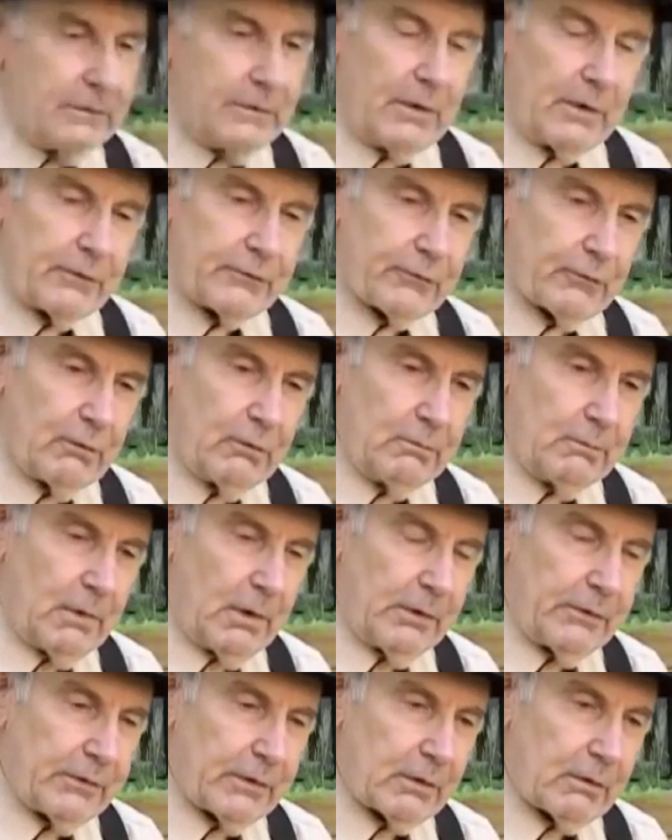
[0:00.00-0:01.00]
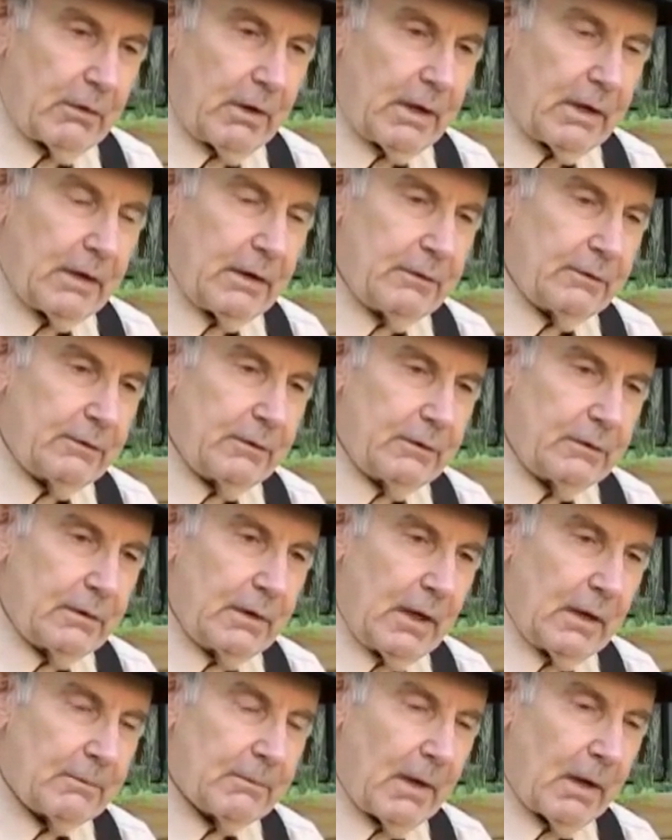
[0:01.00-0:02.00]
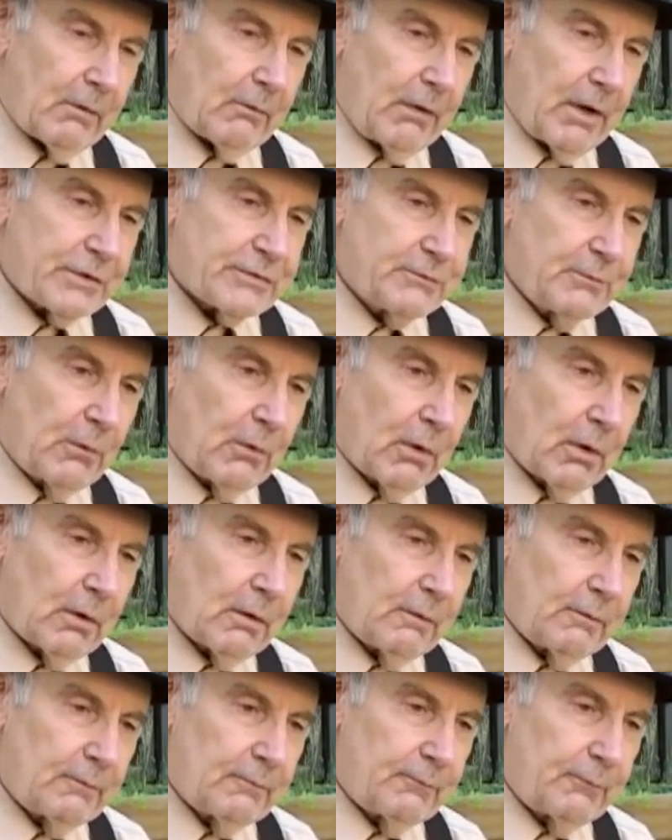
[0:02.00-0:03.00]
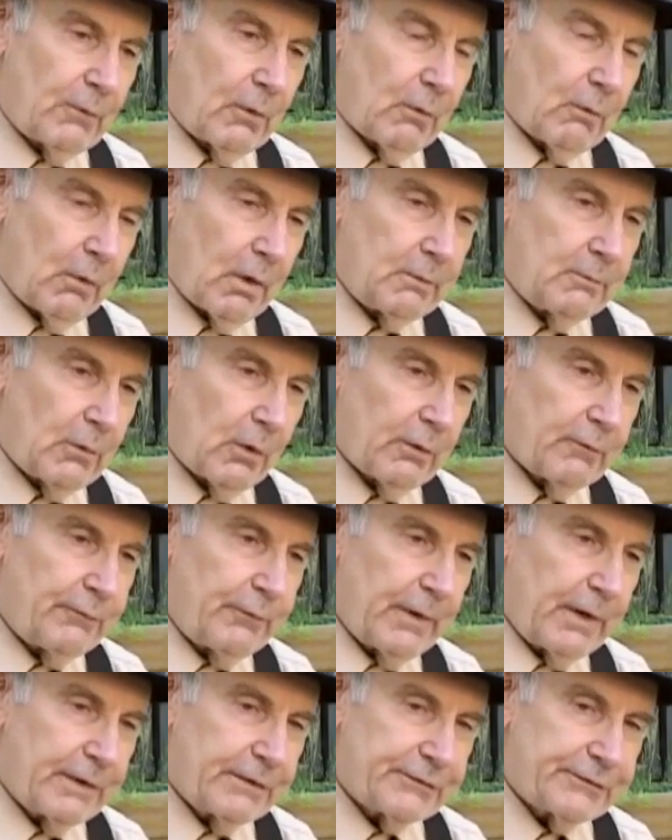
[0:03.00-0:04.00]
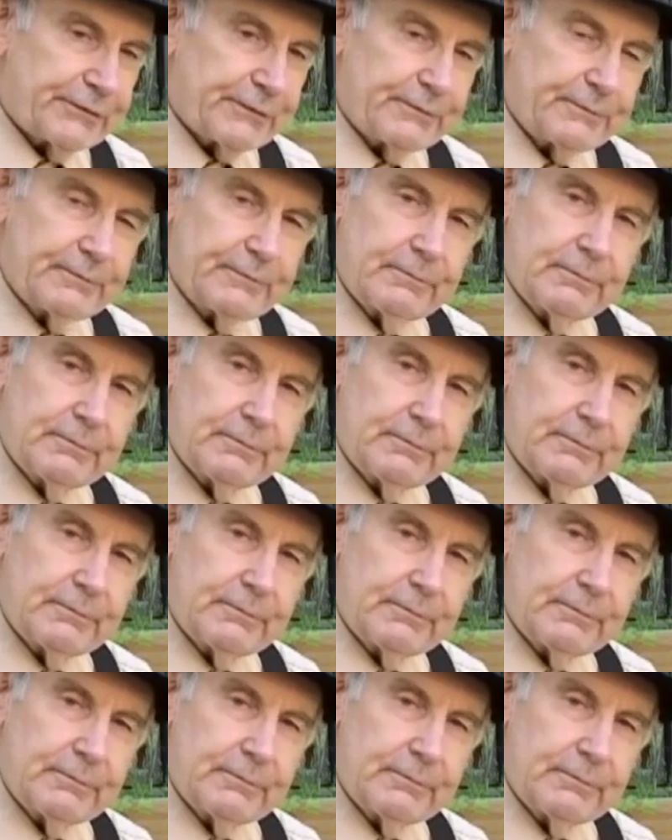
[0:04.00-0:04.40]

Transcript: There's room on the granite at Mount Rushmore for one more face.